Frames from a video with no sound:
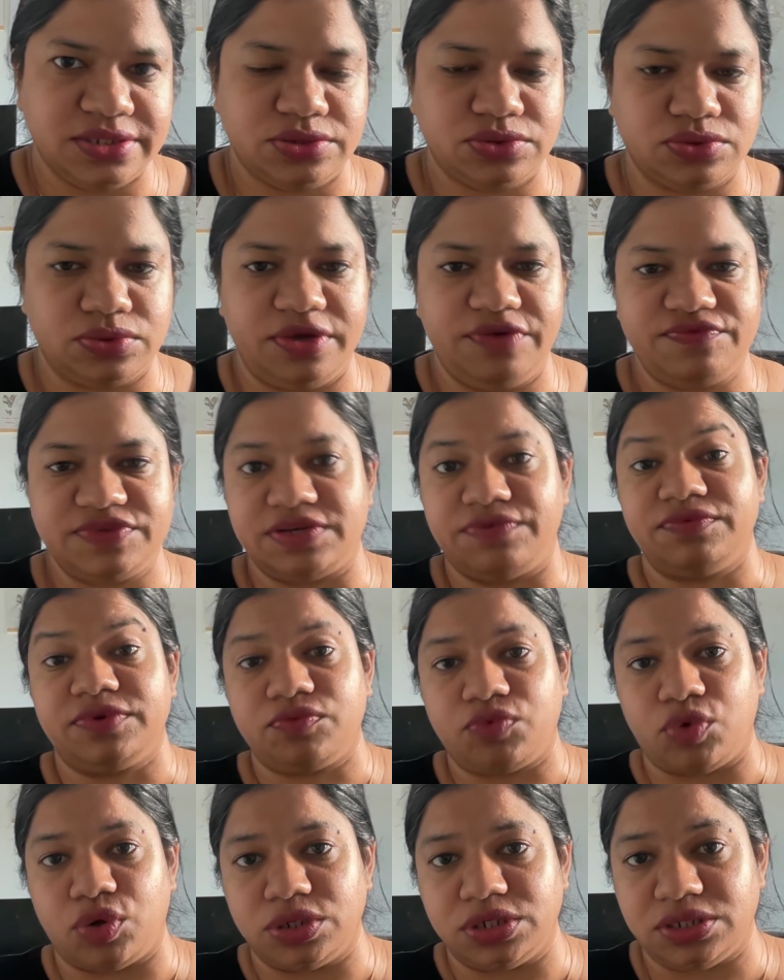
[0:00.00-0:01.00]
So if
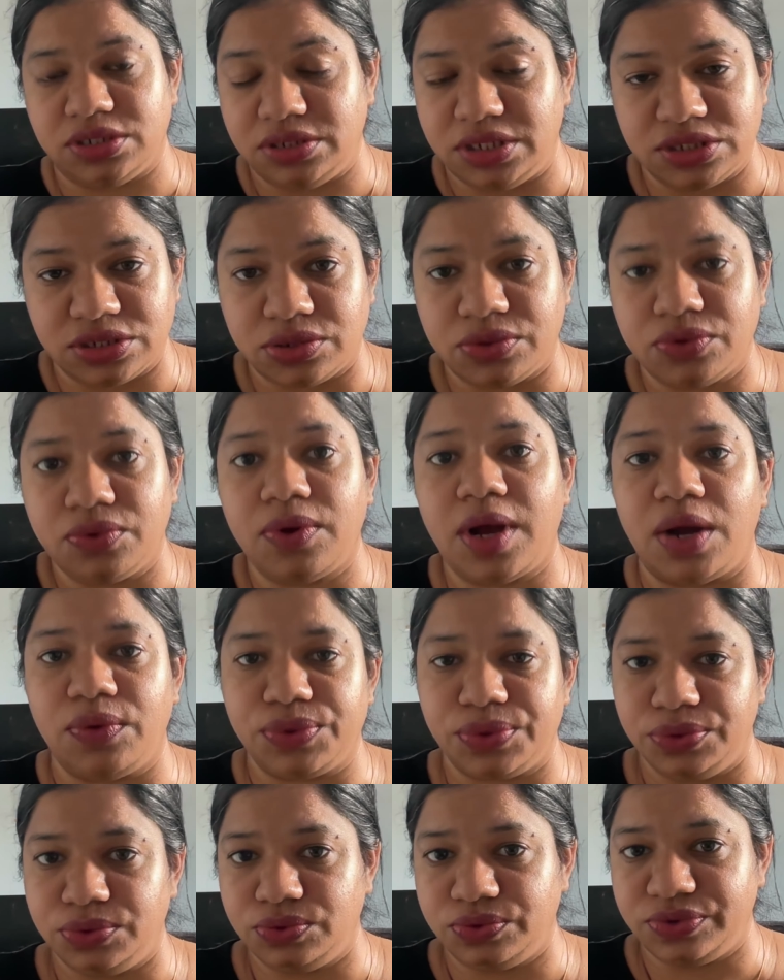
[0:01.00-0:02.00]
someone doesn't know how
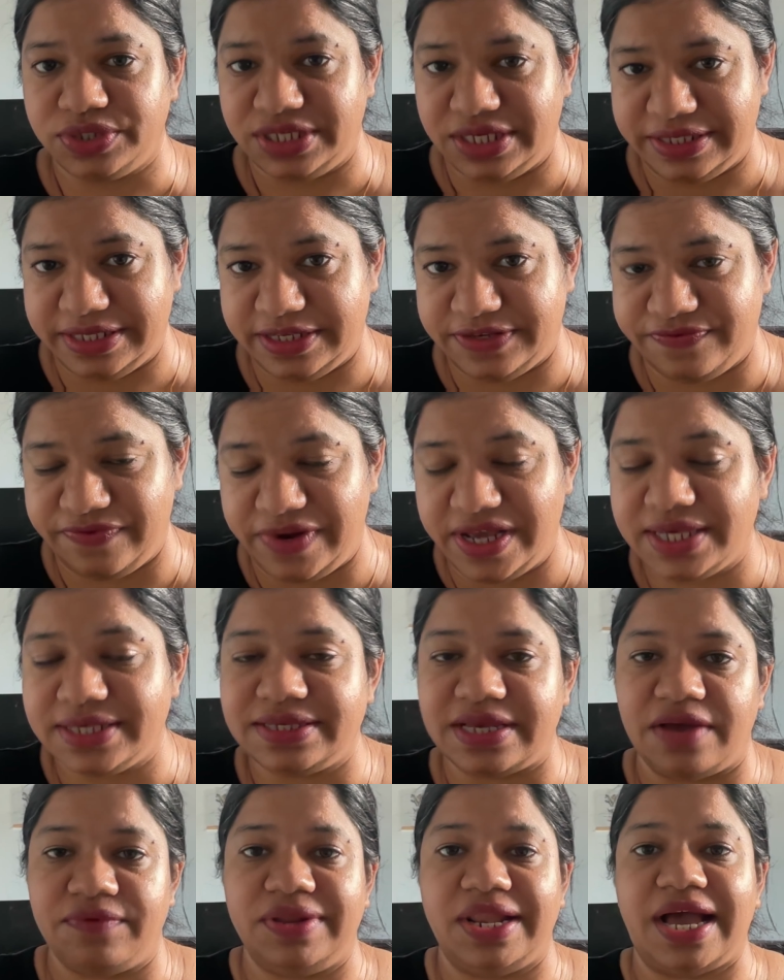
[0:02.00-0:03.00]
to use CSS Flex,
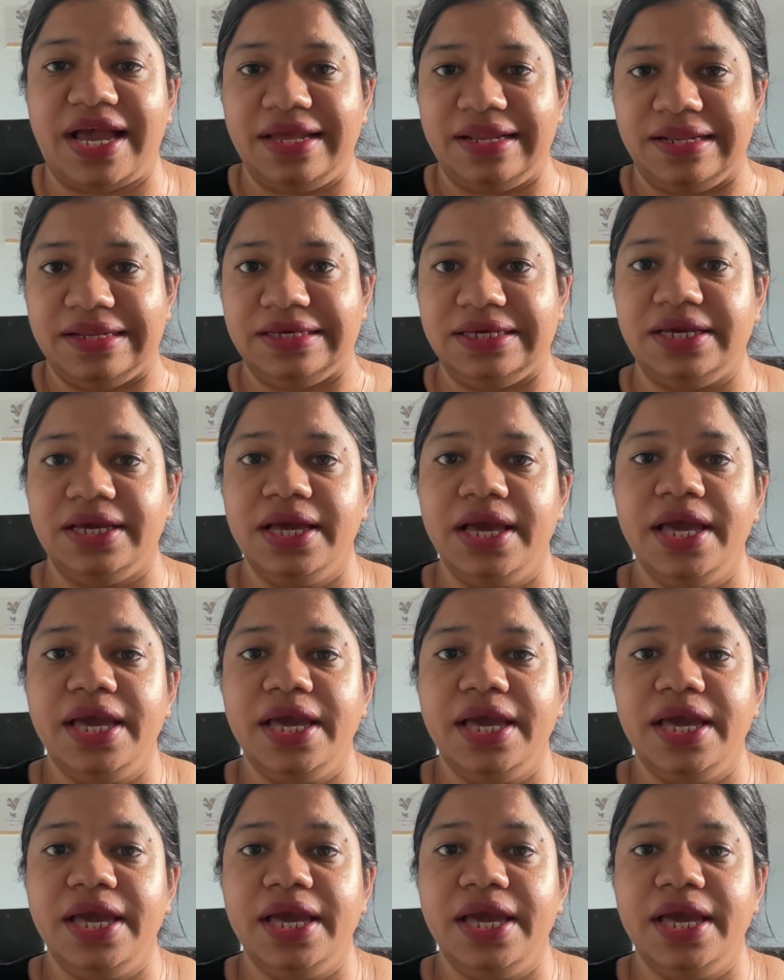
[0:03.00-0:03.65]
I will highly